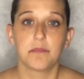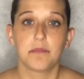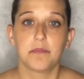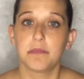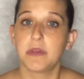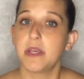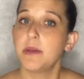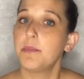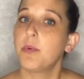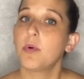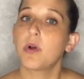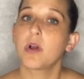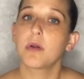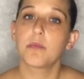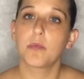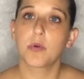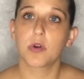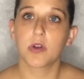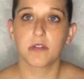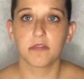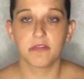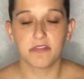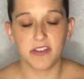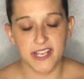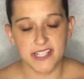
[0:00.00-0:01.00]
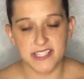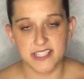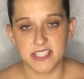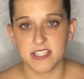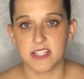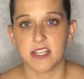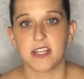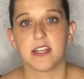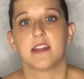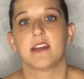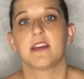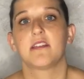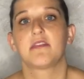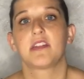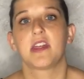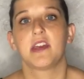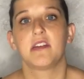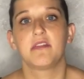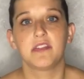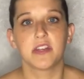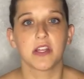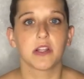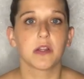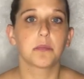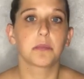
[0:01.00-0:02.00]
People are more invested if they
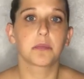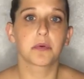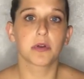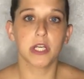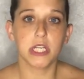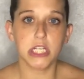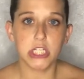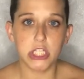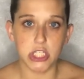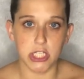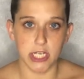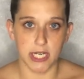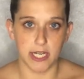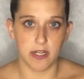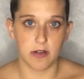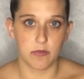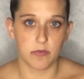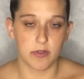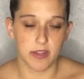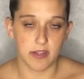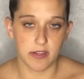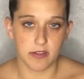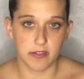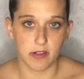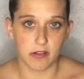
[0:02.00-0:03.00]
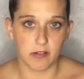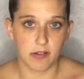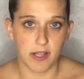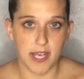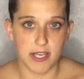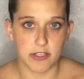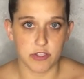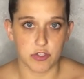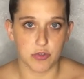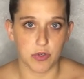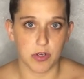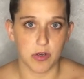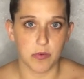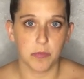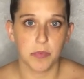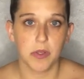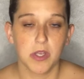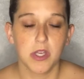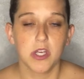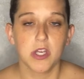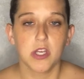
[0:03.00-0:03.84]
feel appreciated within the classroom.